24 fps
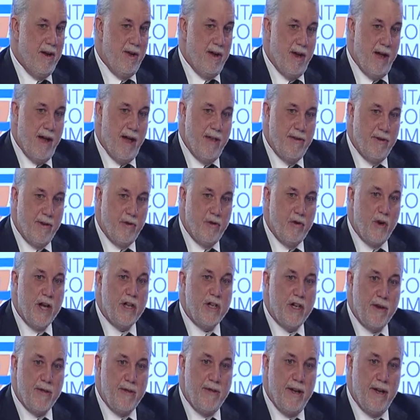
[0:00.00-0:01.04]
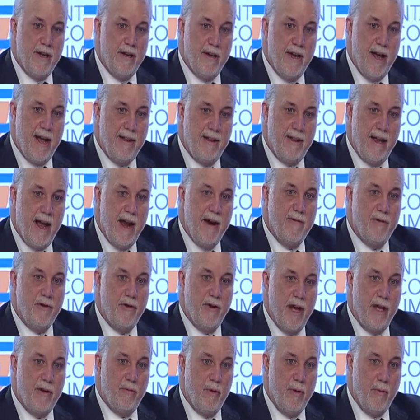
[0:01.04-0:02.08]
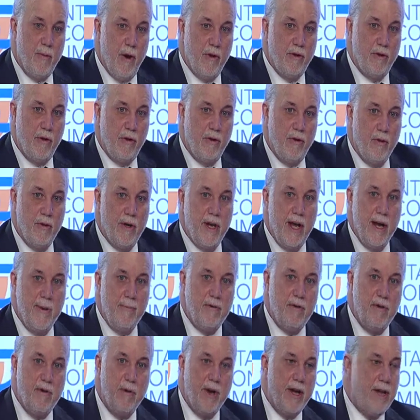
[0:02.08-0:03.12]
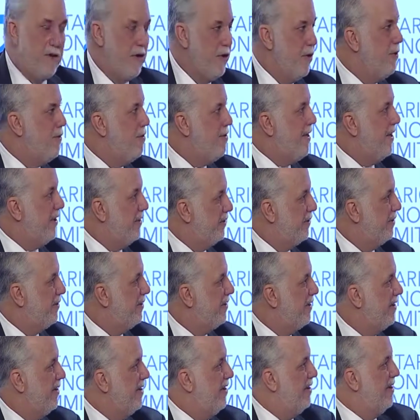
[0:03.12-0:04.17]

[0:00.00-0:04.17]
And the tragic thing that after that, we wanted to keep doing new things